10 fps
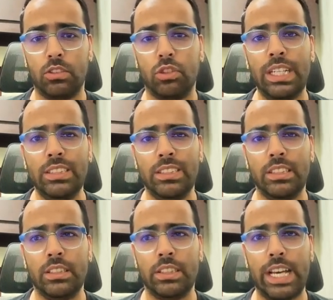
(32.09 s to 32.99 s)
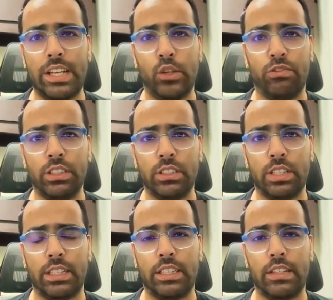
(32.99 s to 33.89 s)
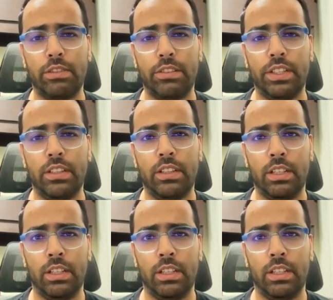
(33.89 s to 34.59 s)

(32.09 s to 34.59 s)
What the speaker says: So let's see the scenario first, and then we will